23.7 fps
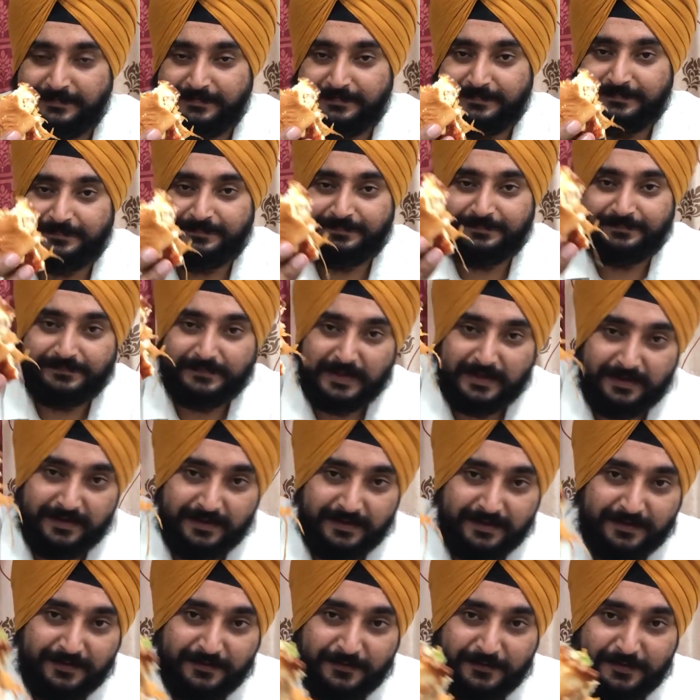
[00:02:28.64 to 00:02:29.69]
Let's finish the
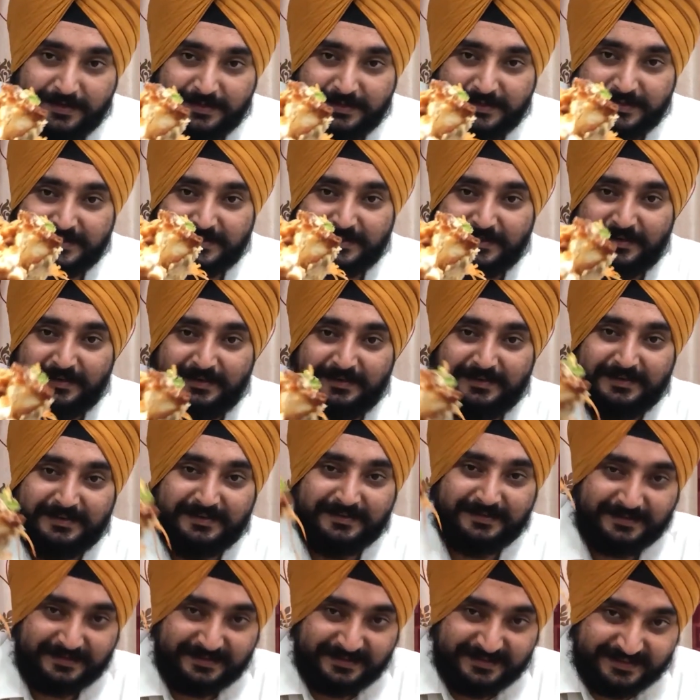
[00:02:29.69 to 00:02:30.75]
last big bite
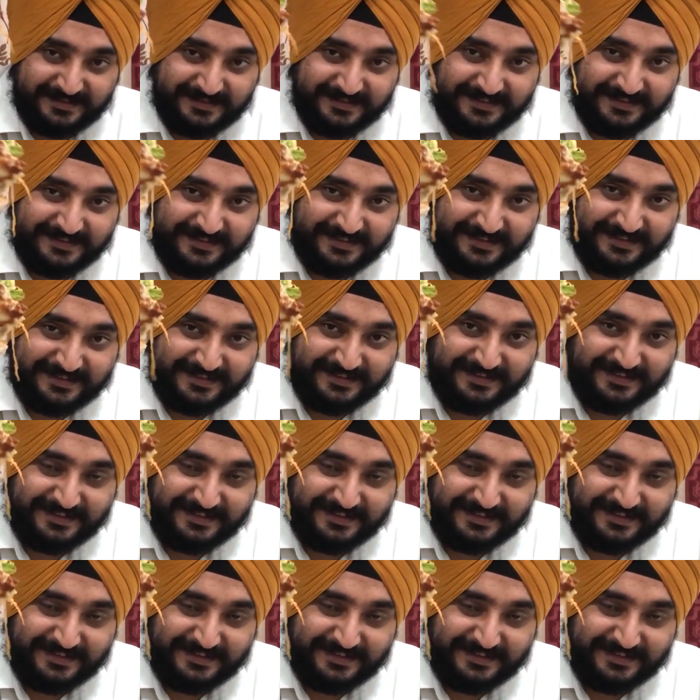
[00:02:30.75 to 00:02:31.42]
of this burger.